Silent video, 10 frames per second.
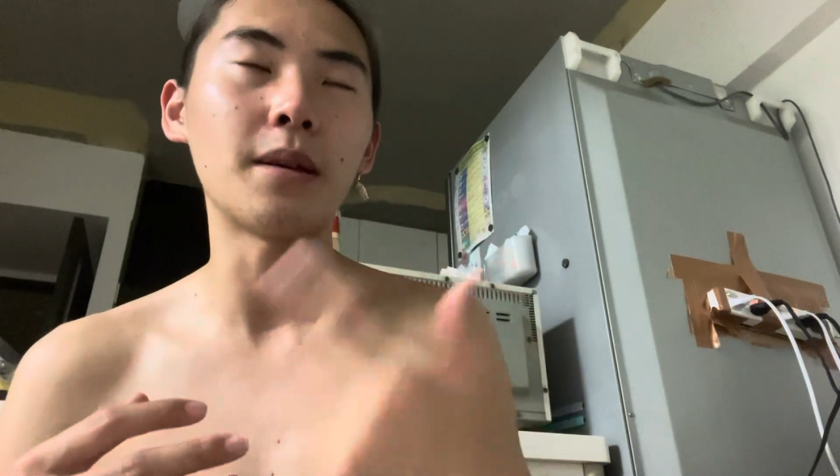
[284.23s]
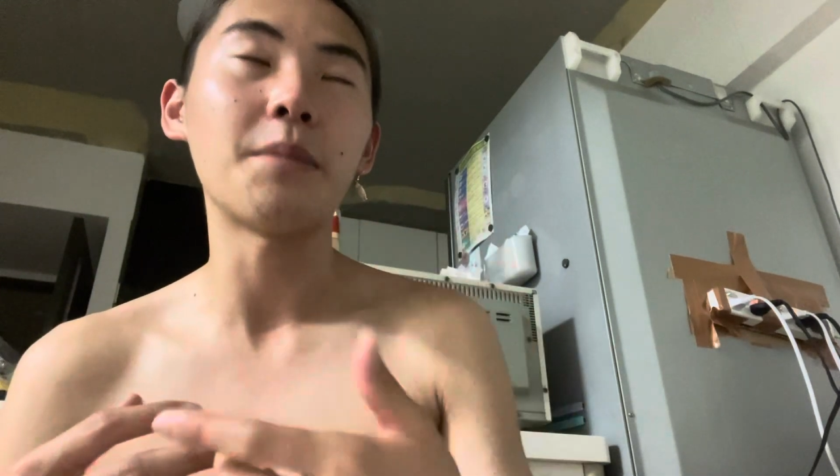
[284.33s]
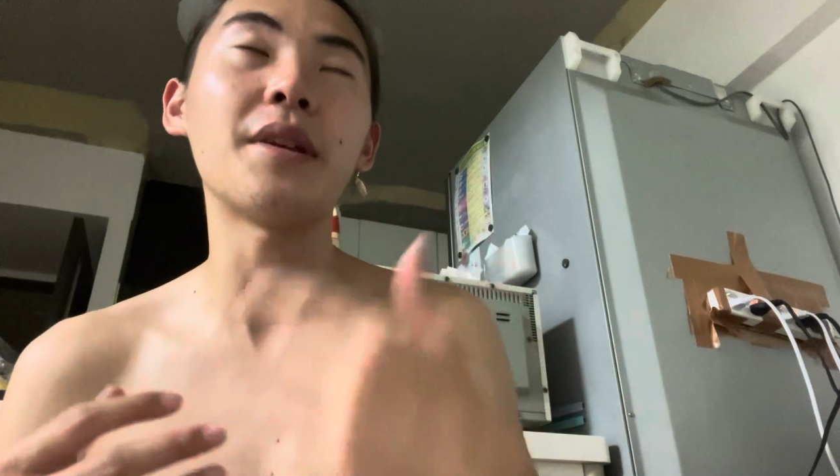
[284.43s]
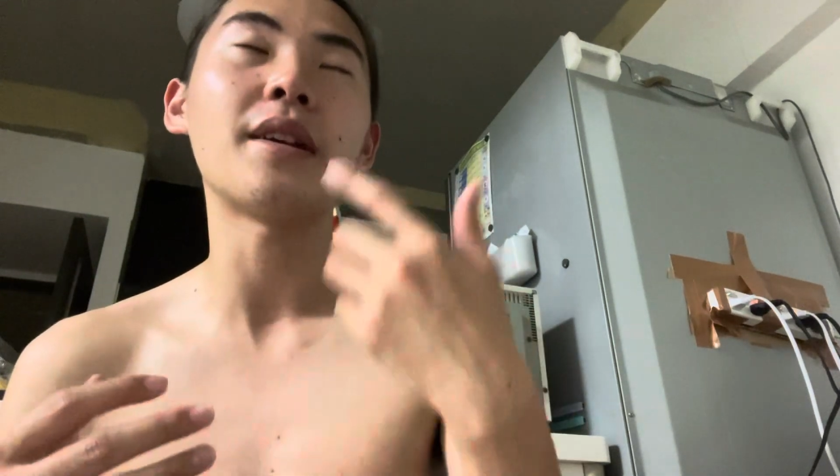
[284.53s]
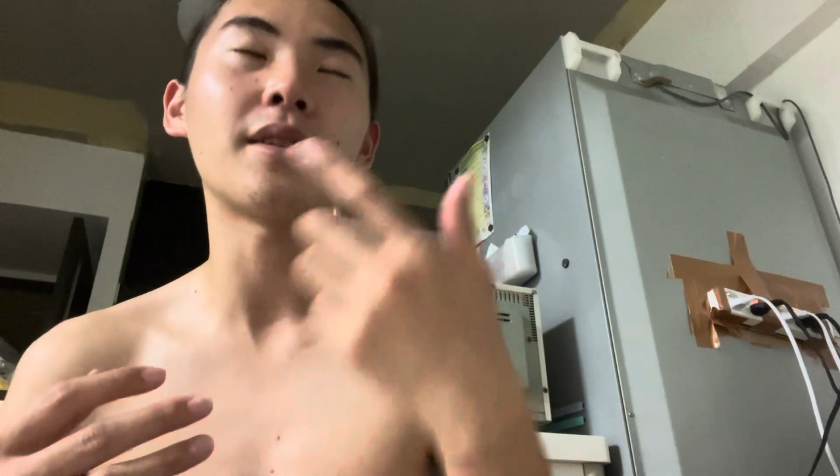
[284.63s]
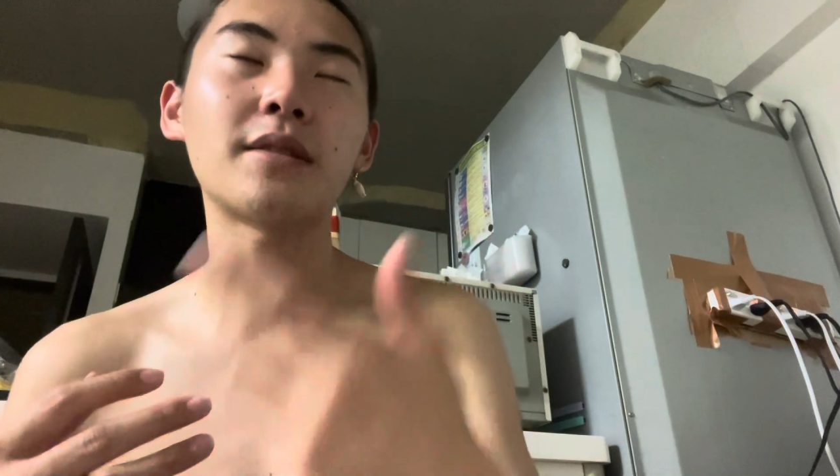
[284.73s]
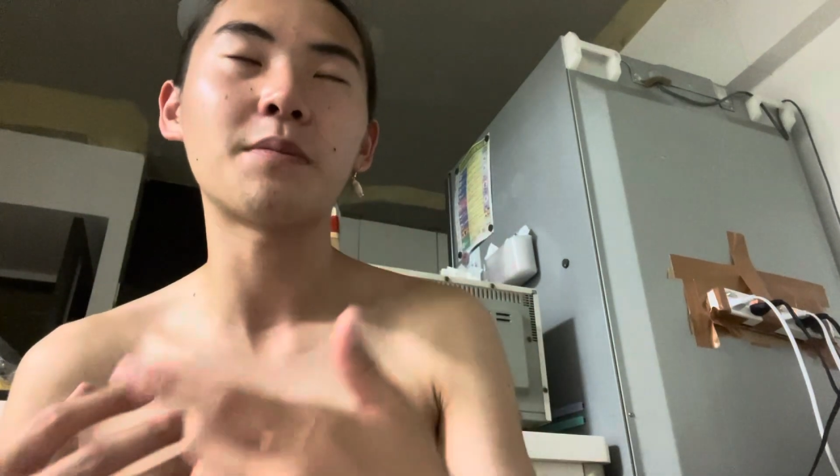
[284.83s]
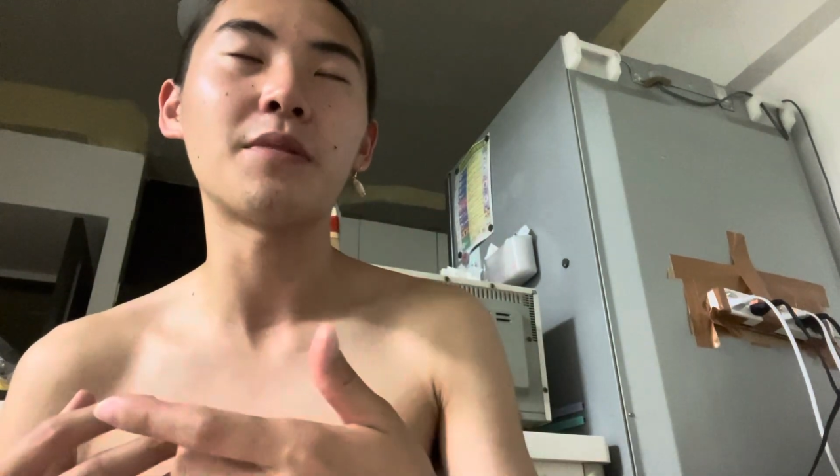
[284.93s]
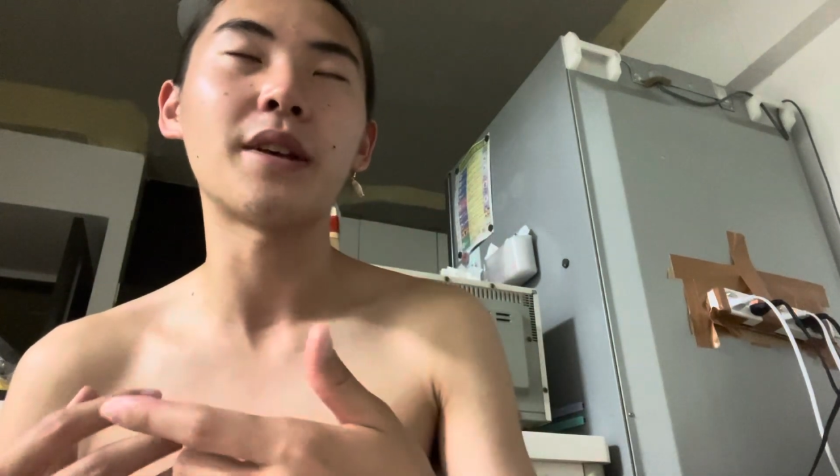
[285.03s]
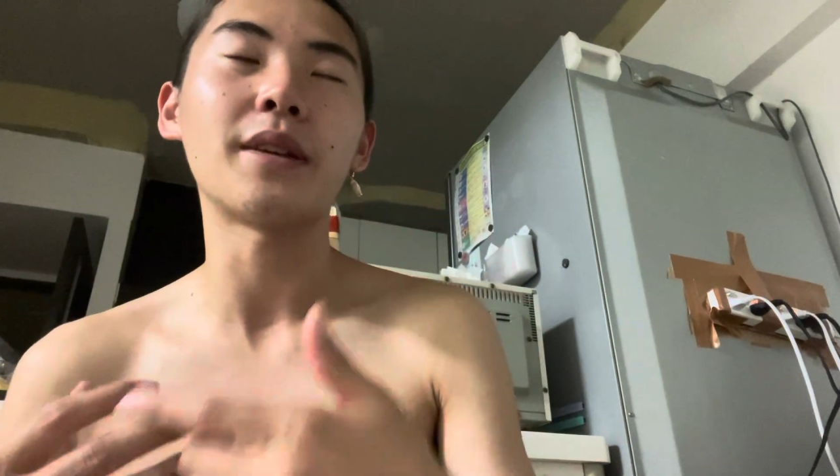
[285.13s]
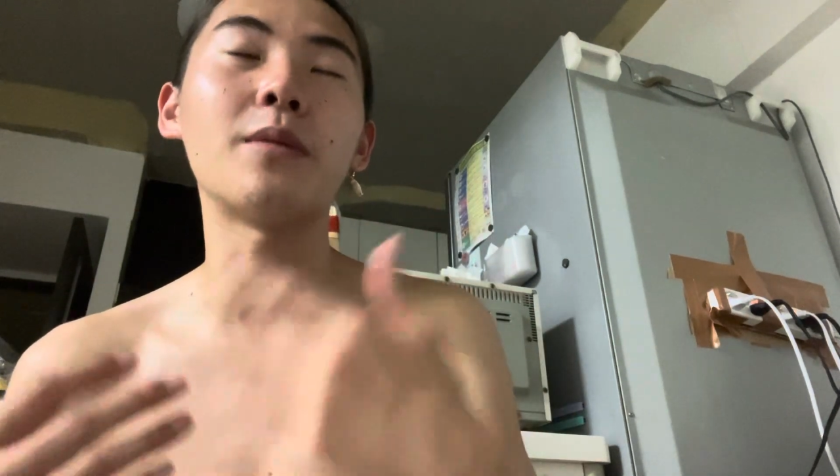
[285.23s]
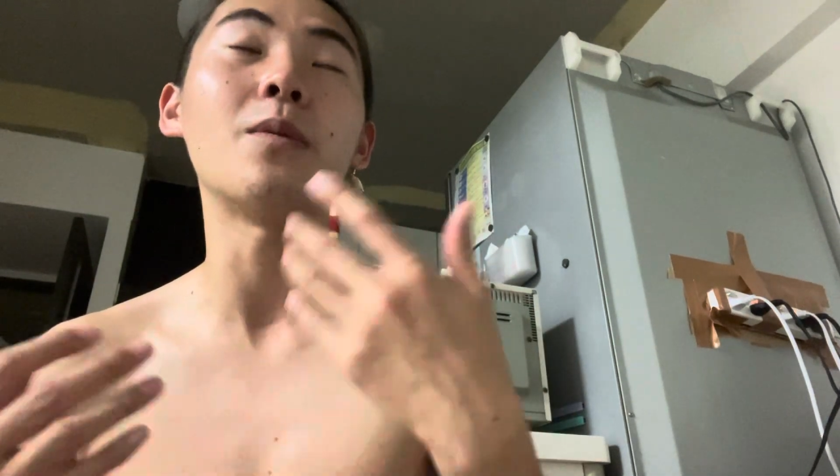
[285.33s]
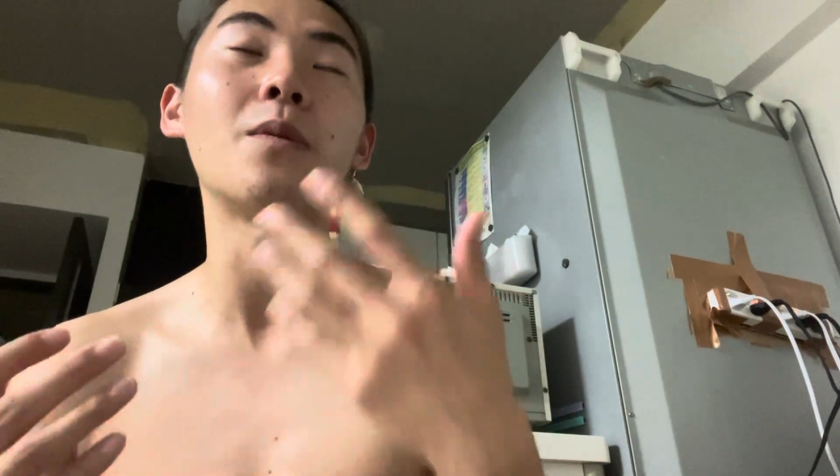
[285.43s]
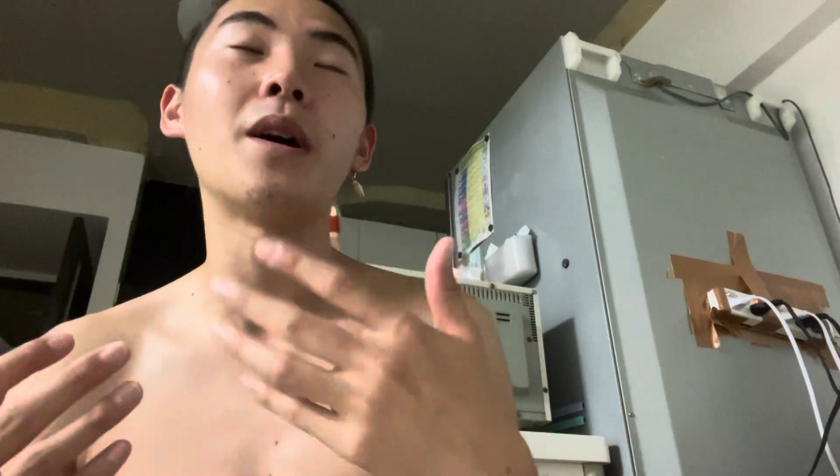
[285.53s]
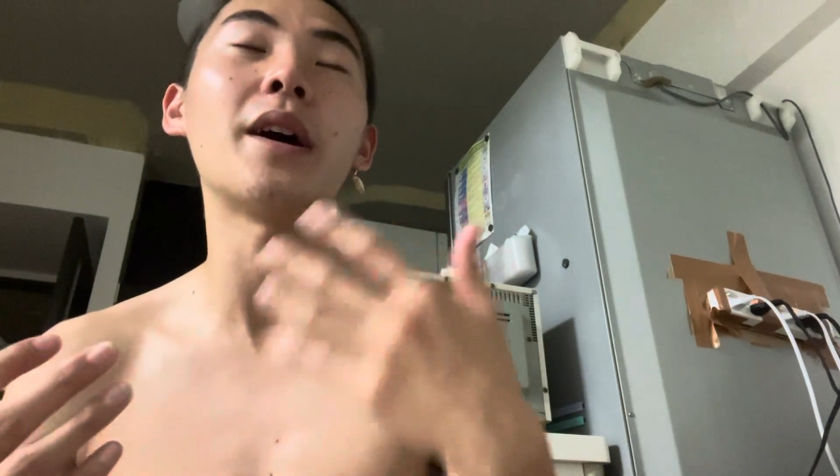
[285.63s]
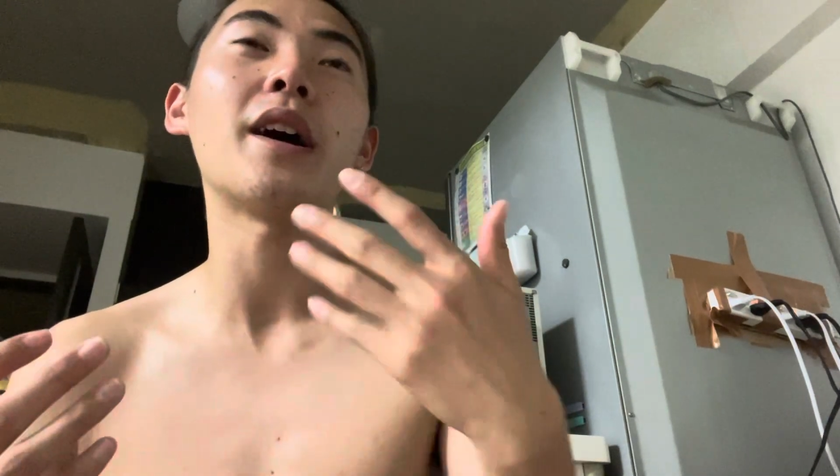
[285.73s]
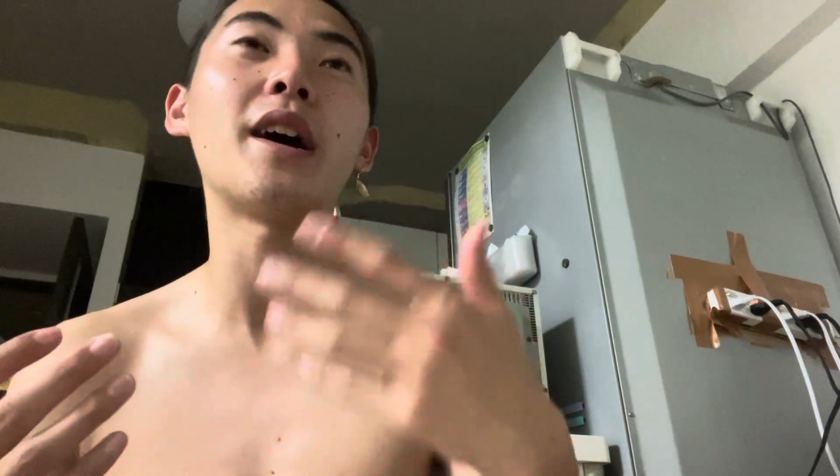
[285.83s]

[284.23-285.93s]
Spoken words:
me explain why